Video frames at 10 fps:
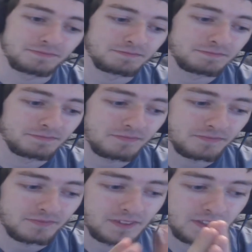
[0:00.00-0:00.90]

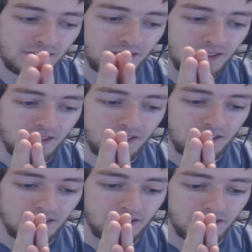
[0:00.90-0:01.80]

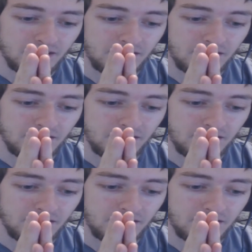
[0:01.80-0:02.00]
(no one is talking)